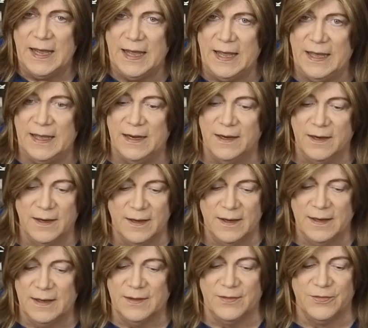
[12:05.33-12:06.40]
And
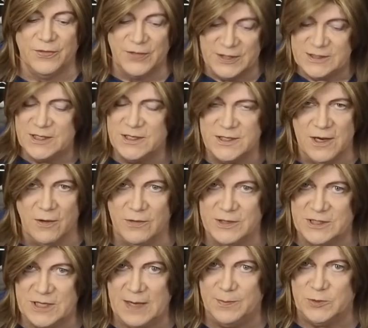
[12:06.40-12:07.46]
this is no
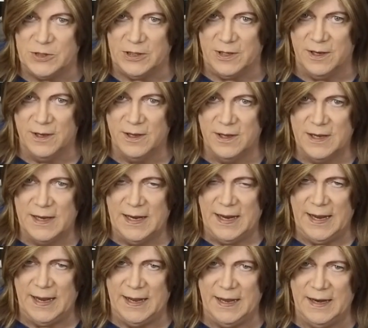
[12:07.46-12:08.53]
exception.
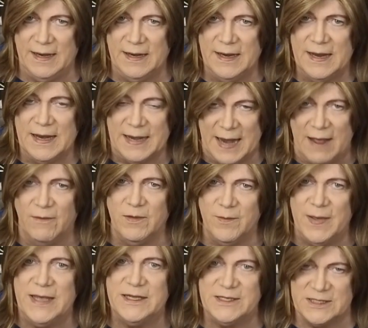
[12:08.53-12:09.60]
And now it
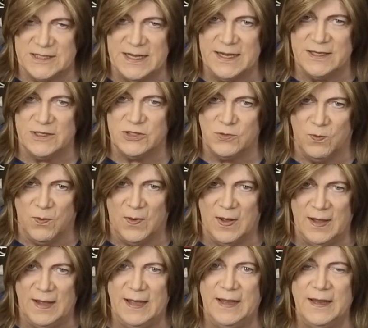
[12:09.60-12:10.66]
makes sense
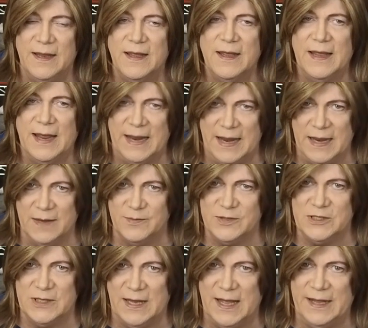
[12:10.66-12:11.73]
why
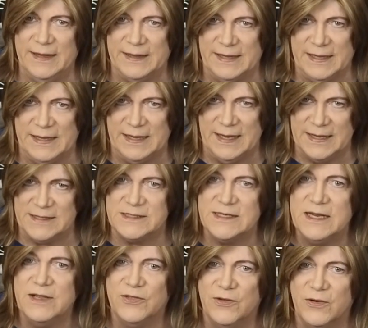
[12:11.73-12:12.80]
amps like the
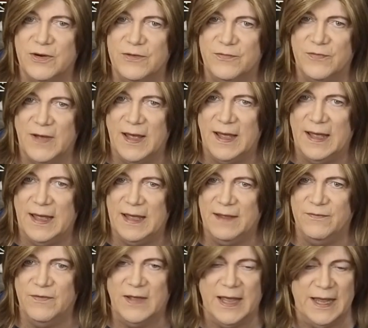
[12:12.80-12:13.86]

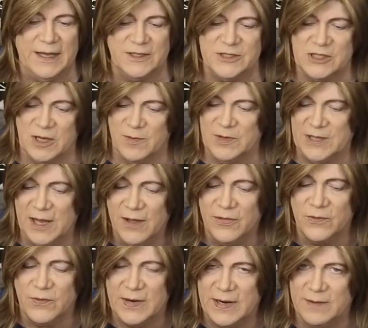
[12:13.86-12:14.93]
ST35 and some of the
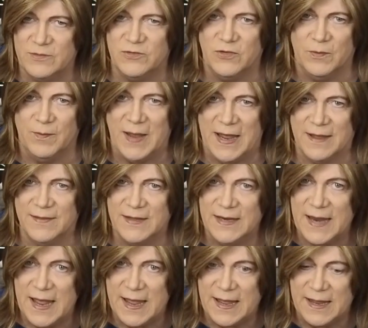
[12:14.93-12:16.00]
other amps from back in the
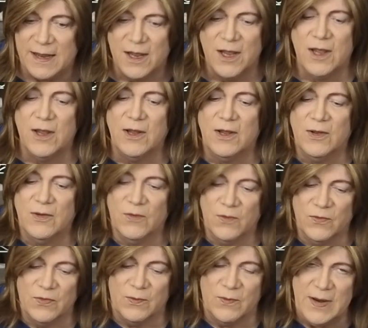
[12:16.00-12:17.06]
day
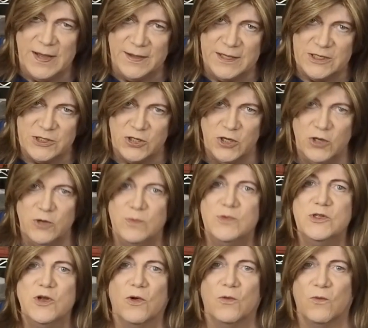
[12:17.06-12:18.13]
that ran these
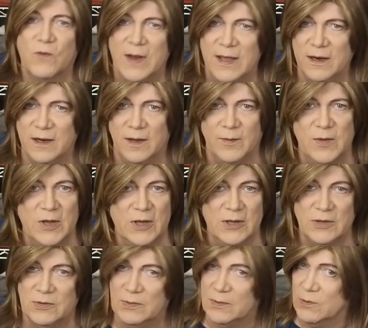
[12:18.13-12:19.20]
tubes ran them
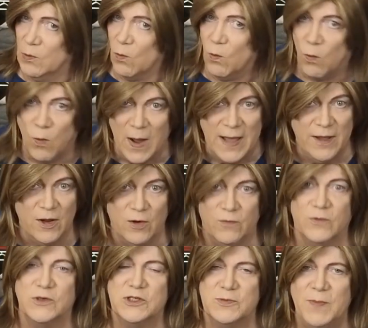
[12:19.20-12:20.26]
way
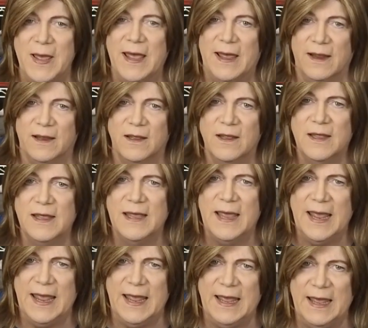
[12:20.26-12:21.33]
over spec
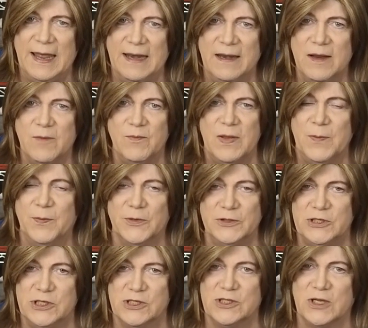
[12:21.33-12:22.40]
and people
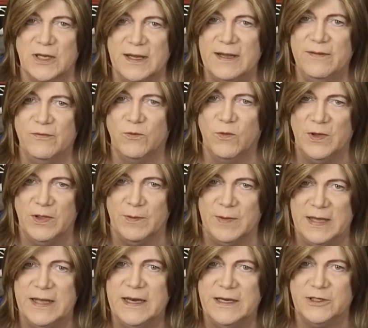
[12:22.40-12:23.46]
just lived with them
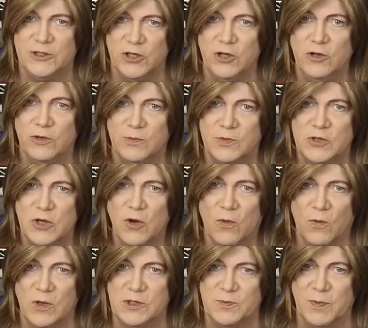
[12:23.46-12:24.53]
eating tubes
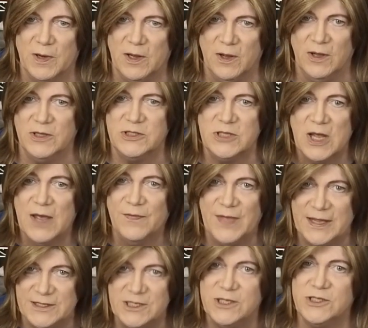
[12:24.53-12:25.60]
was because
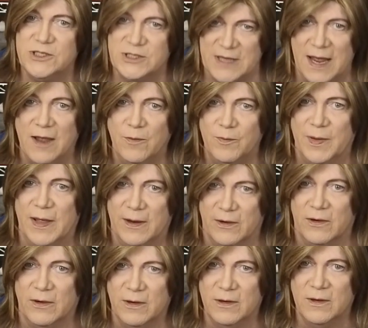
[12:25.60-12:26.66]
they just sound
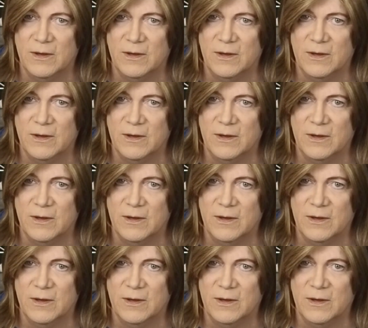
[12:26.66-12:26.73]
better.